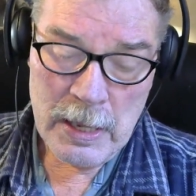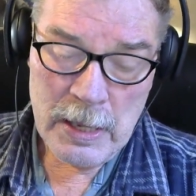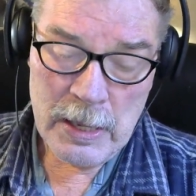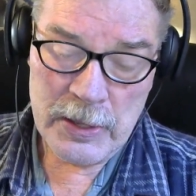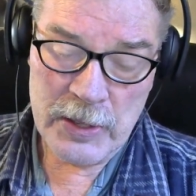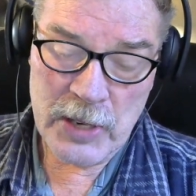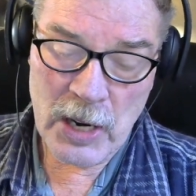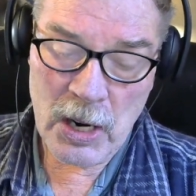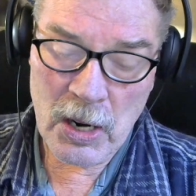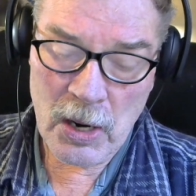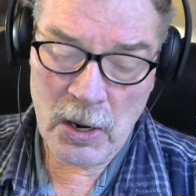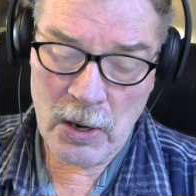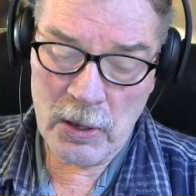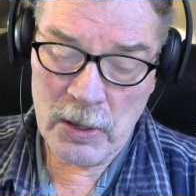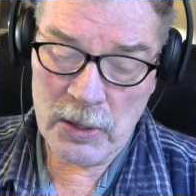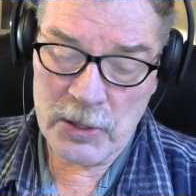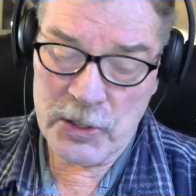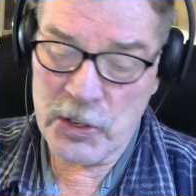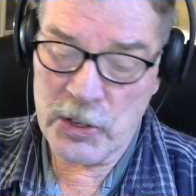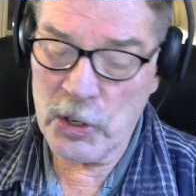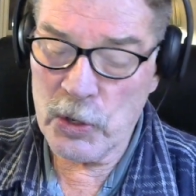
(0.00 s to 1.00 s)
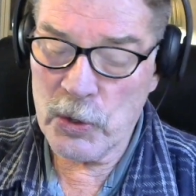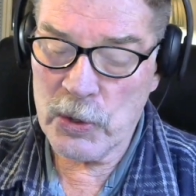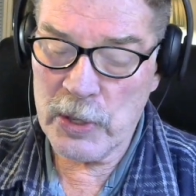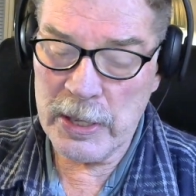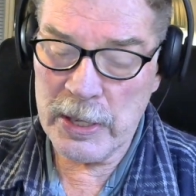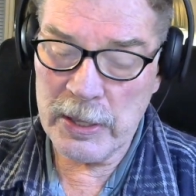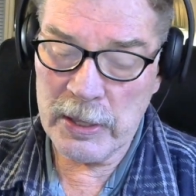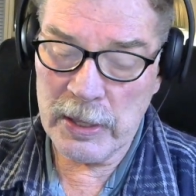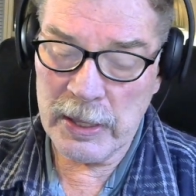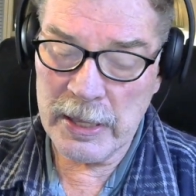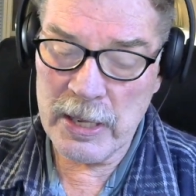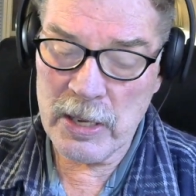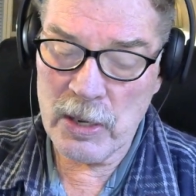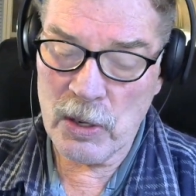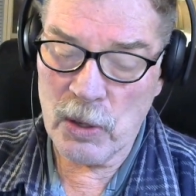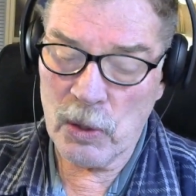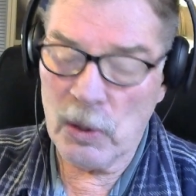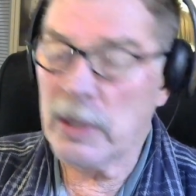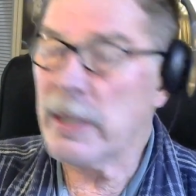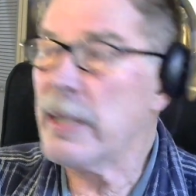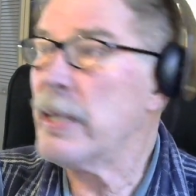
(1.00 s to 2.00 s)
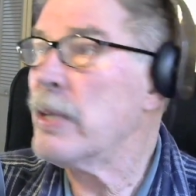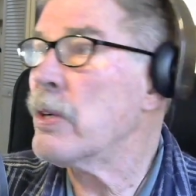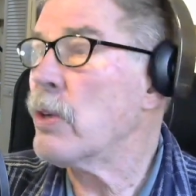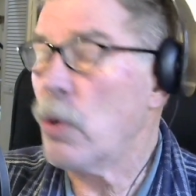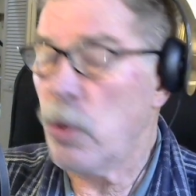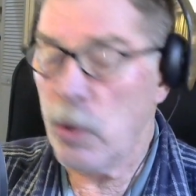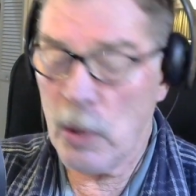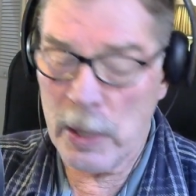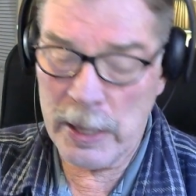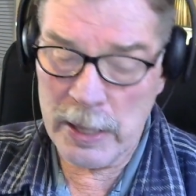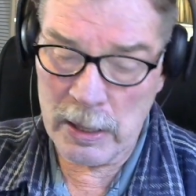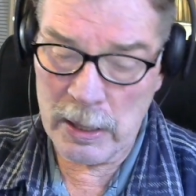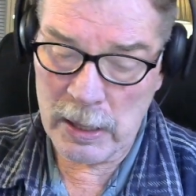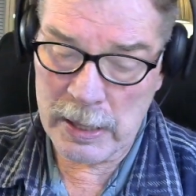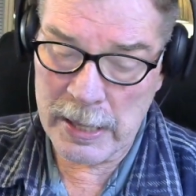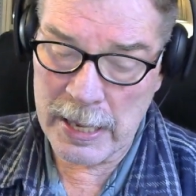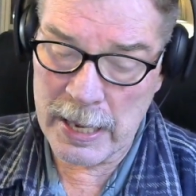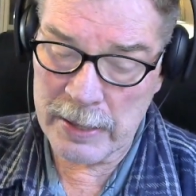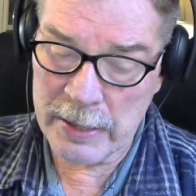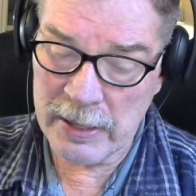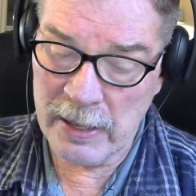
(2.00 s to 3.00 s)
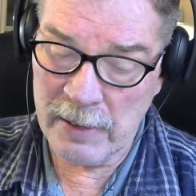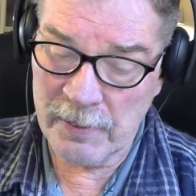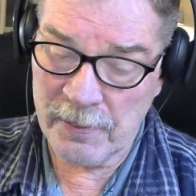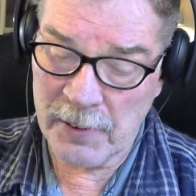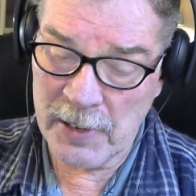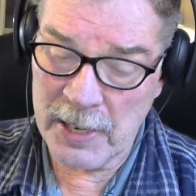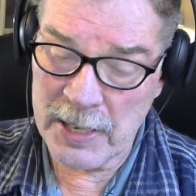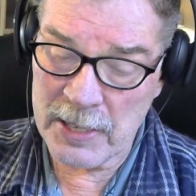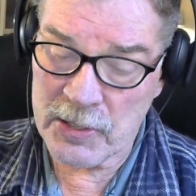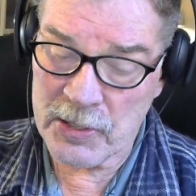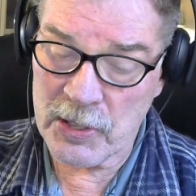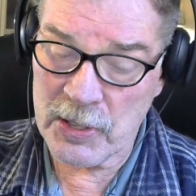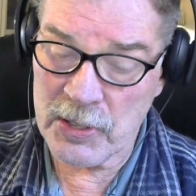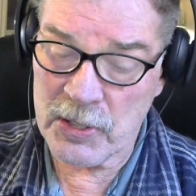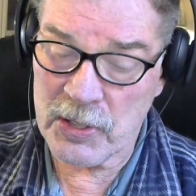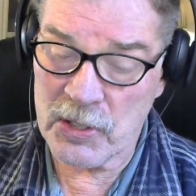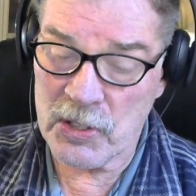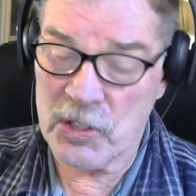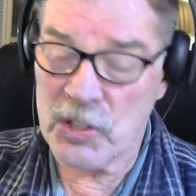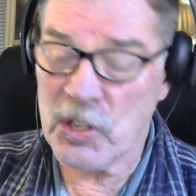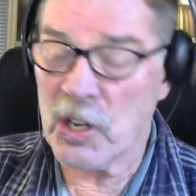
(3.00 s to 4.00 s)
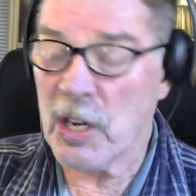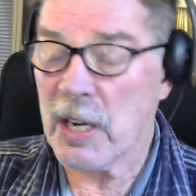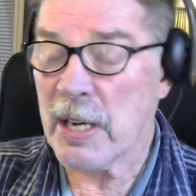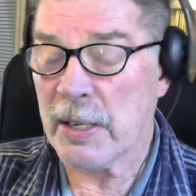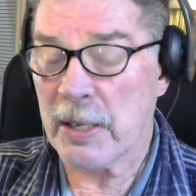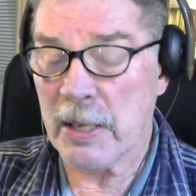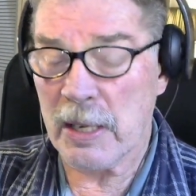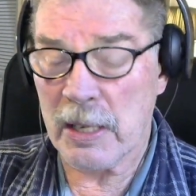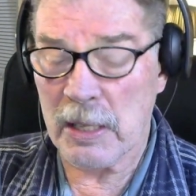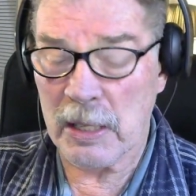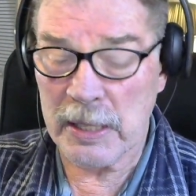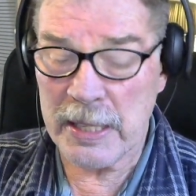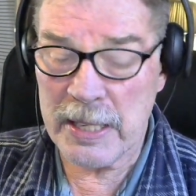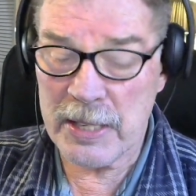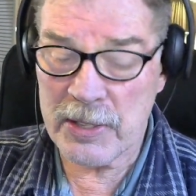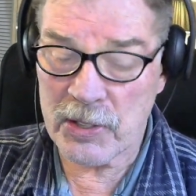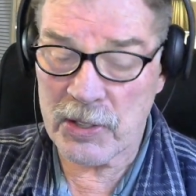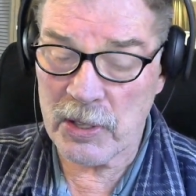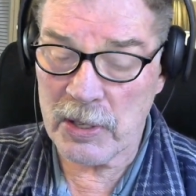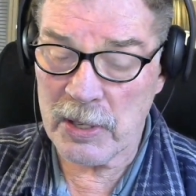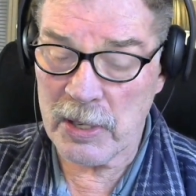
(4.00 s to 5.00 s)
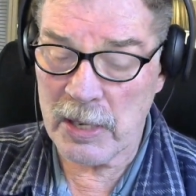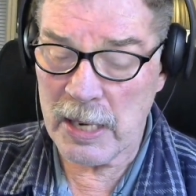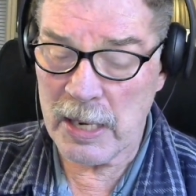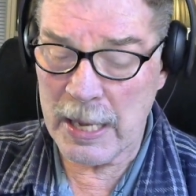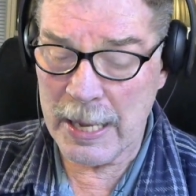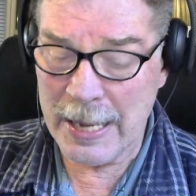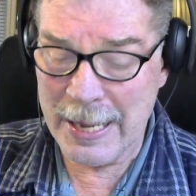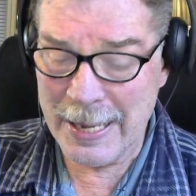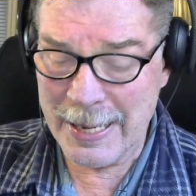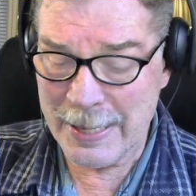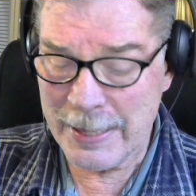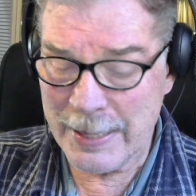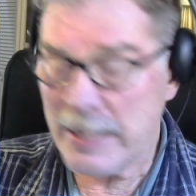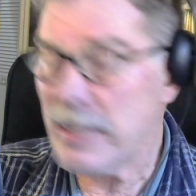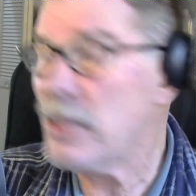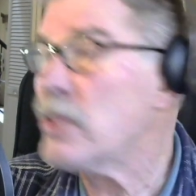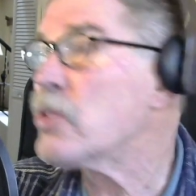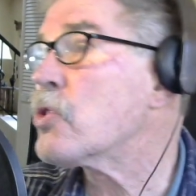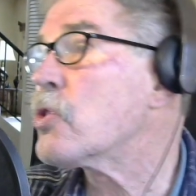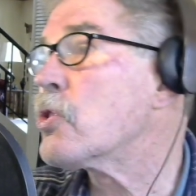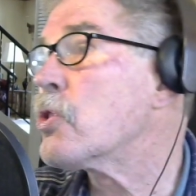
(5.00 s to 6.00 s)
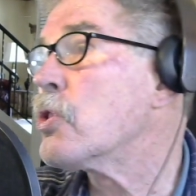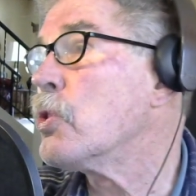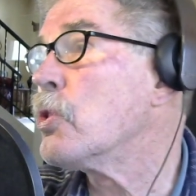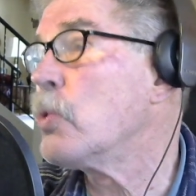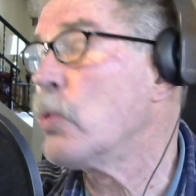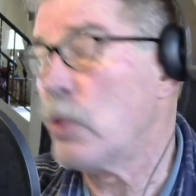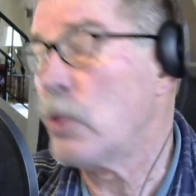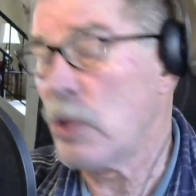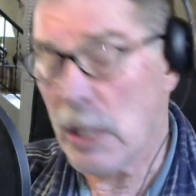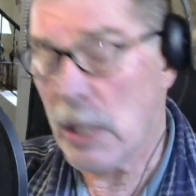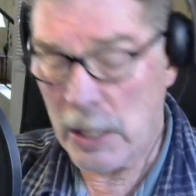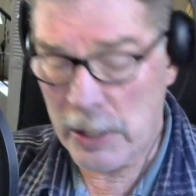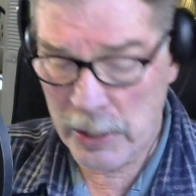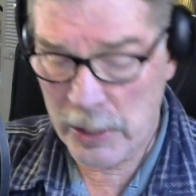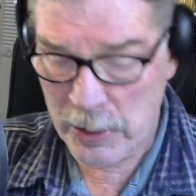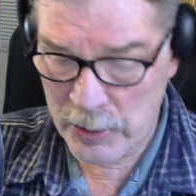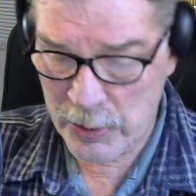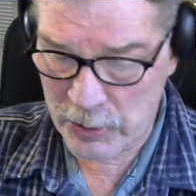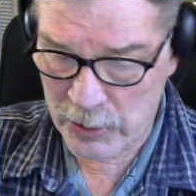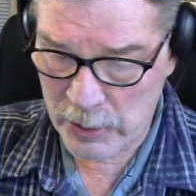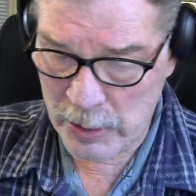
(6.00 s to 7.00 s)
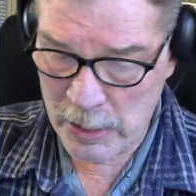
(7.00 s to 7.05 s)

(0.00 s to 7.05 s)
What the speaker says: Darl, Judy, Leo, Lynn Quayle, Kathy Francis, John Gleason, and his 2 daughters,